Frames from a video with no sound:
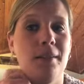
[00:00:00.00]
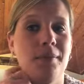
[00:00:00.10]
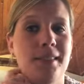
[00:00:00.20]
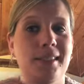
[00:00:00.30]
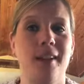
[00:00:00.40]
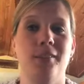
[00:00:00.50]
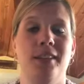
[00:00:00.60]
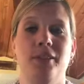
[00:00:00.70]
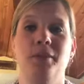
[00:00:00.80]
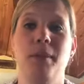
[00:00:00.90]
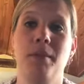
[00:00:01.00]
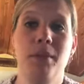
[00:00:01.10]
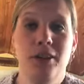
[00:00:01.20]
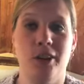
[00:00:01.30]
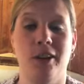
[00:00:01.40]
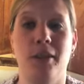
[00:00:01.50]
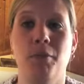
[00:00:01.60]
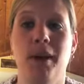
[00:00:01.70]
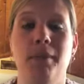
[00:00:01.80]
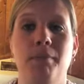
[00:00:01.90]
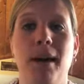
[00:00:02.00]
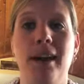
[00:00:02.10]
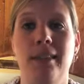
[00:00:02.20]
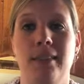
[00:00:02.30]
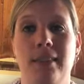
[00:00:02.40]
this conversation by me sharing what my